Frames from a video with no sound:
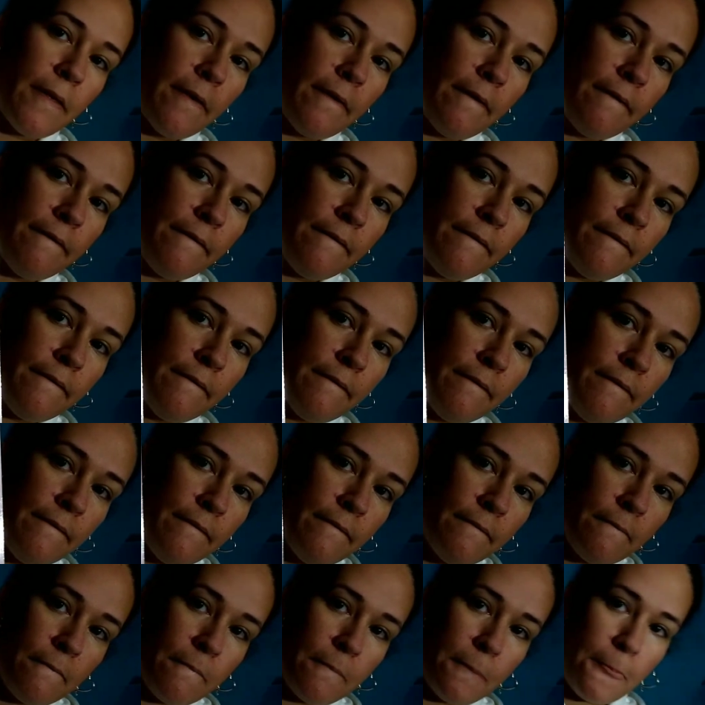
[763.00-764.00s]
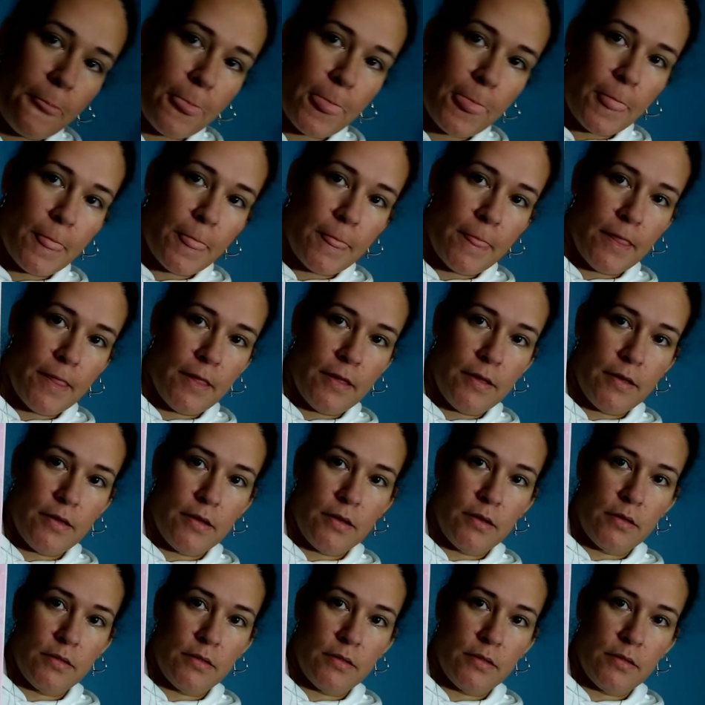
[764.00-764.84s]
No one is speaking in this clip.